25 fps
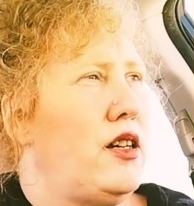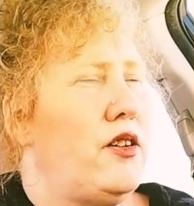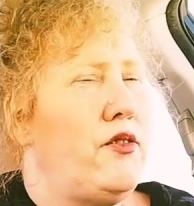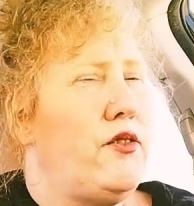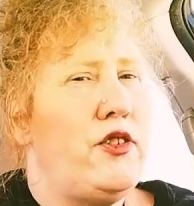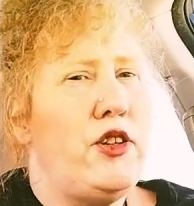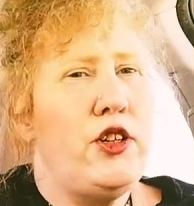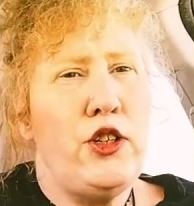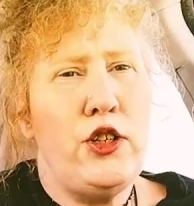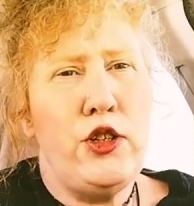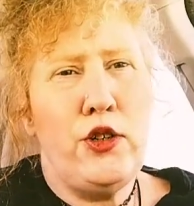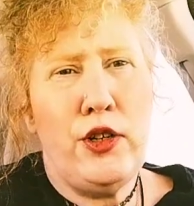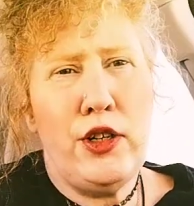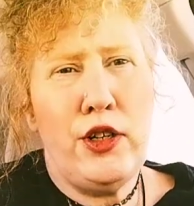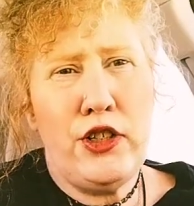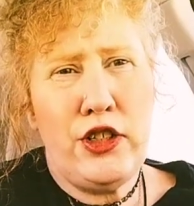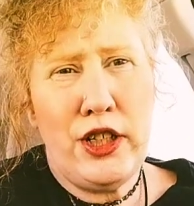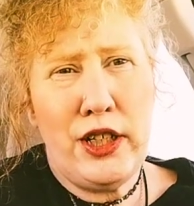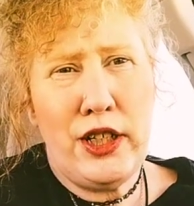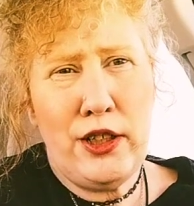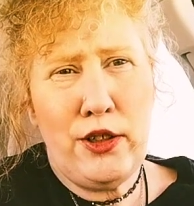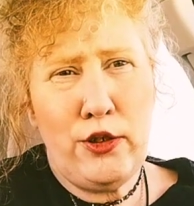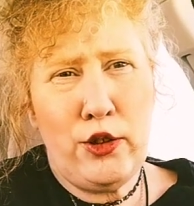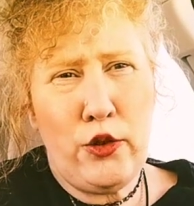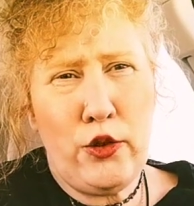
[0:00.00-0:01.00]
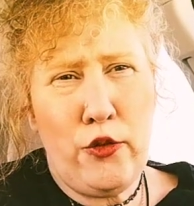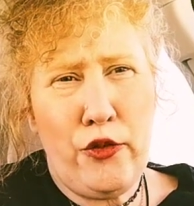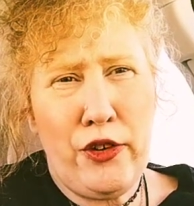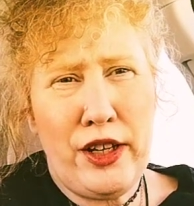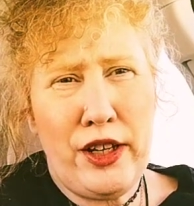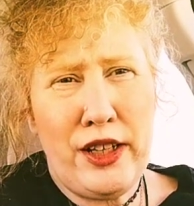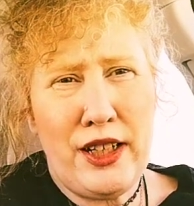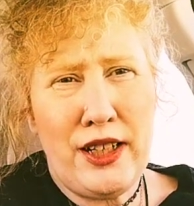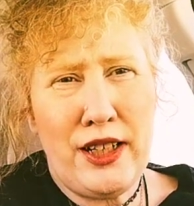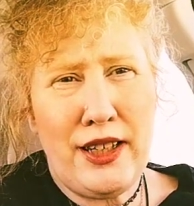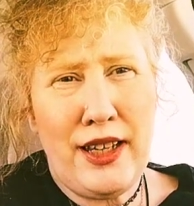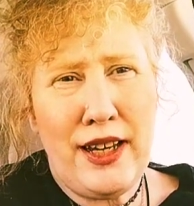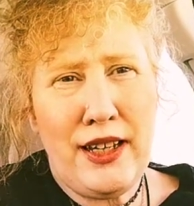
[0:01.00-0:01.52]
If you're new to our channel, don't
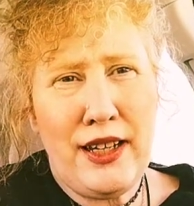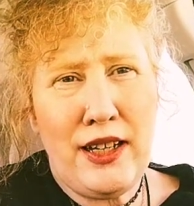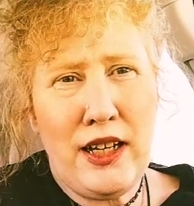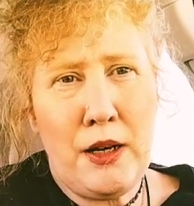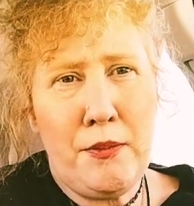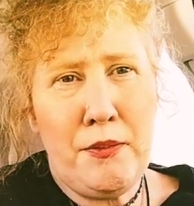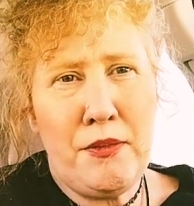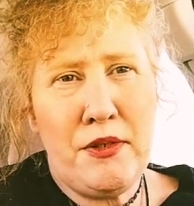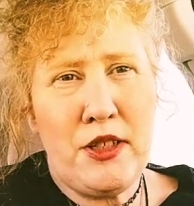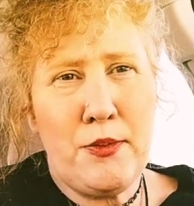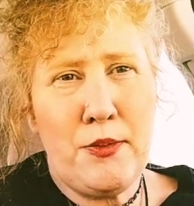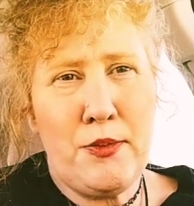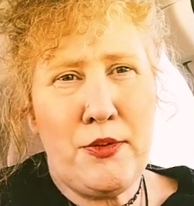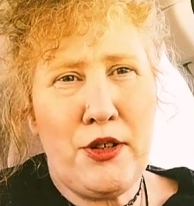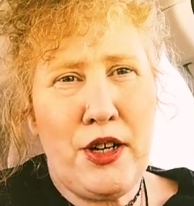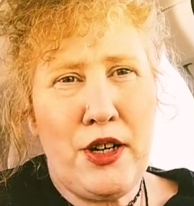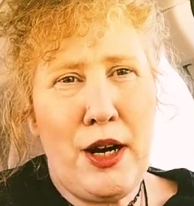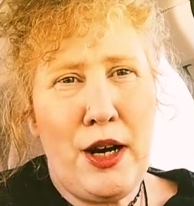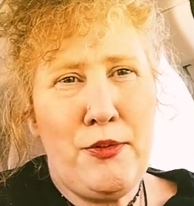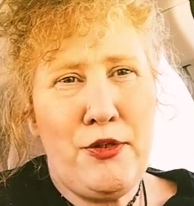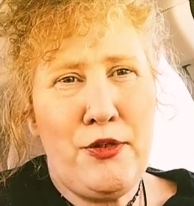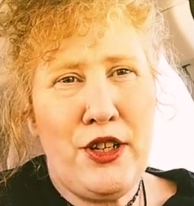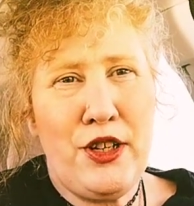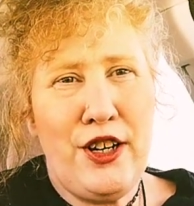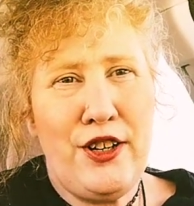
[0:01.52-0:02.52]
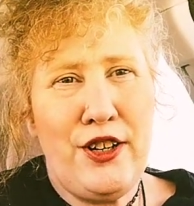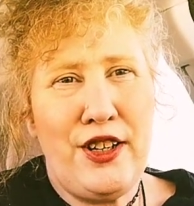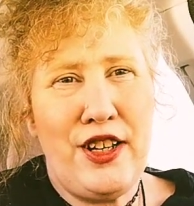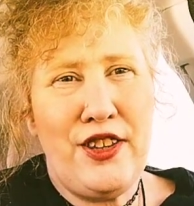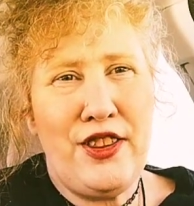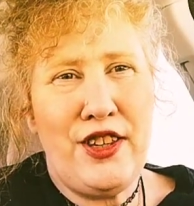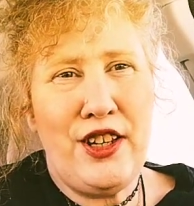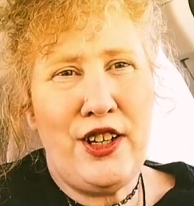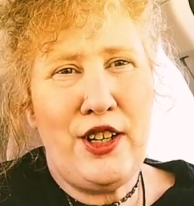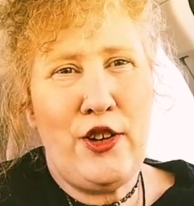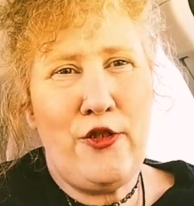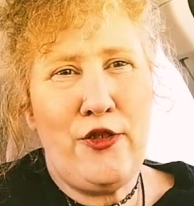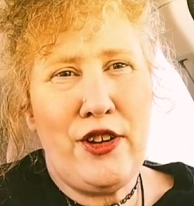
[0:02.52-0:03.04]
forget to like, comment, subscribe, share, and hit
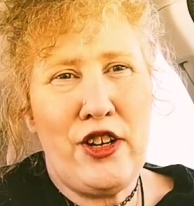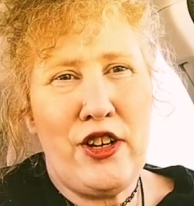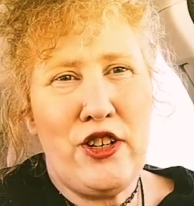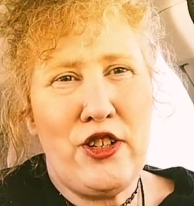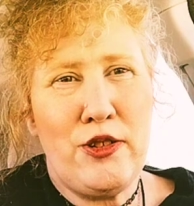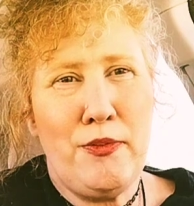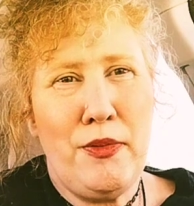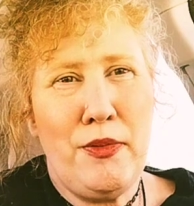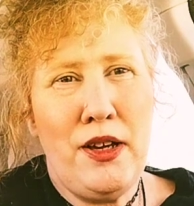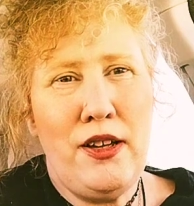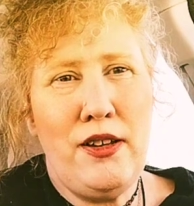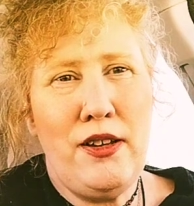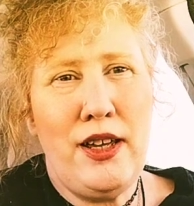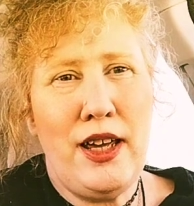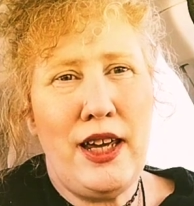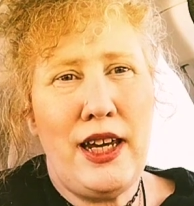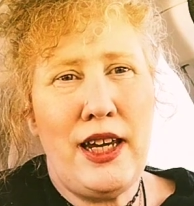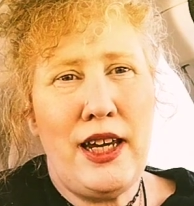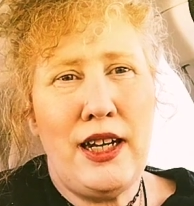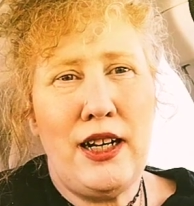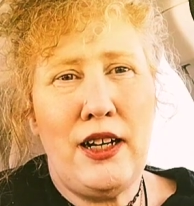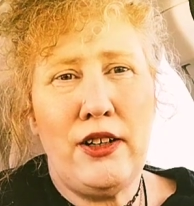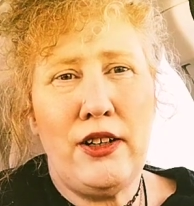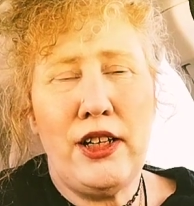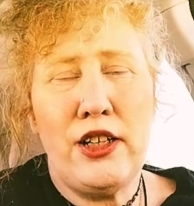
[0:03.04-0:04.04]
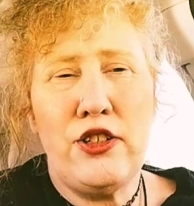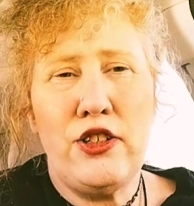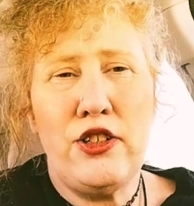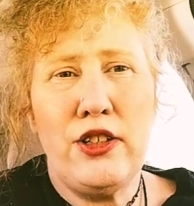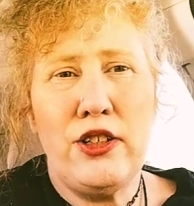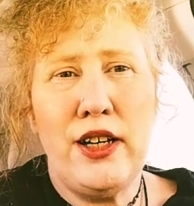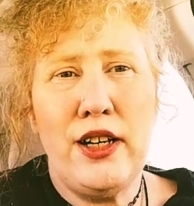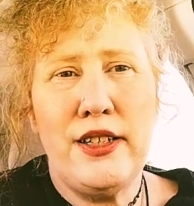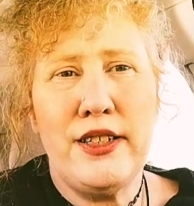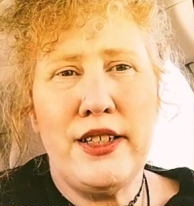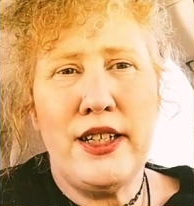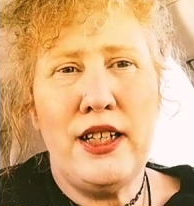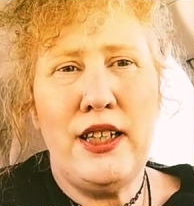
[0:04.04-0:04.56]
that notification bell. And I'll catch you
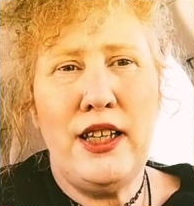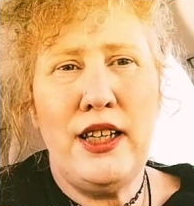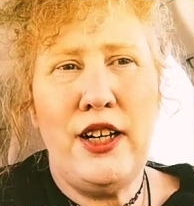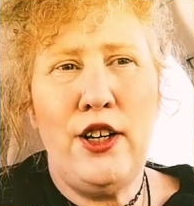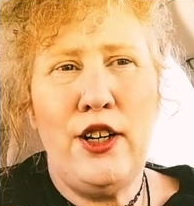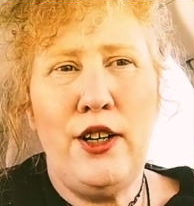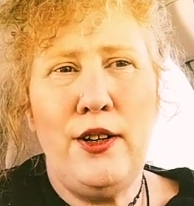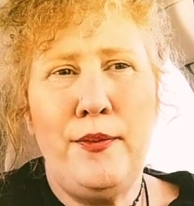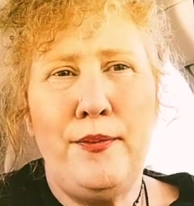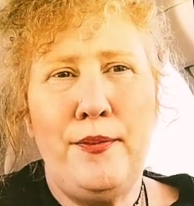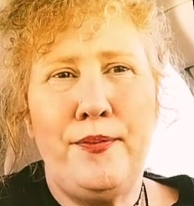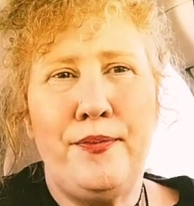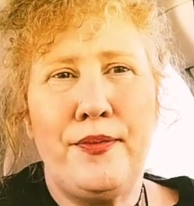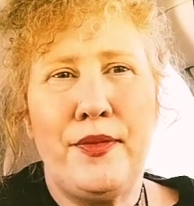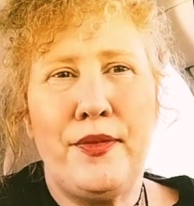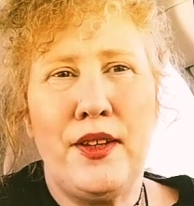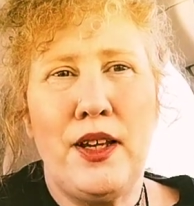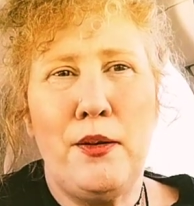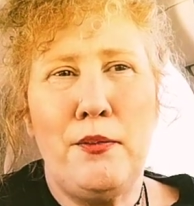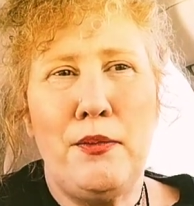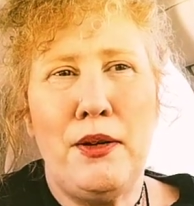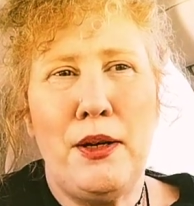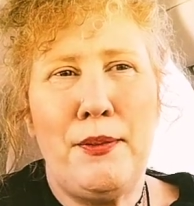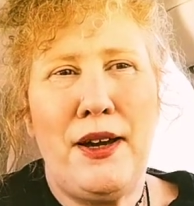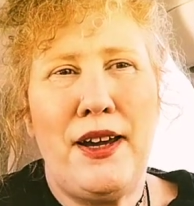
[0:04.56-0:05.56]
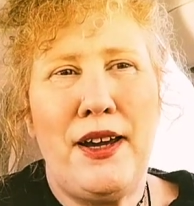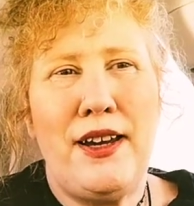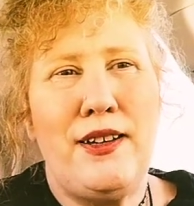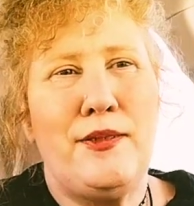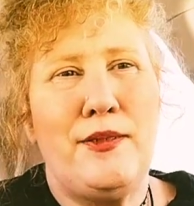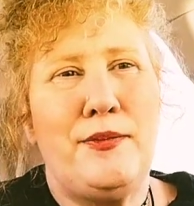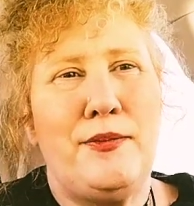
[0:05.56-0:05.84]
guys again later. Bye-bye.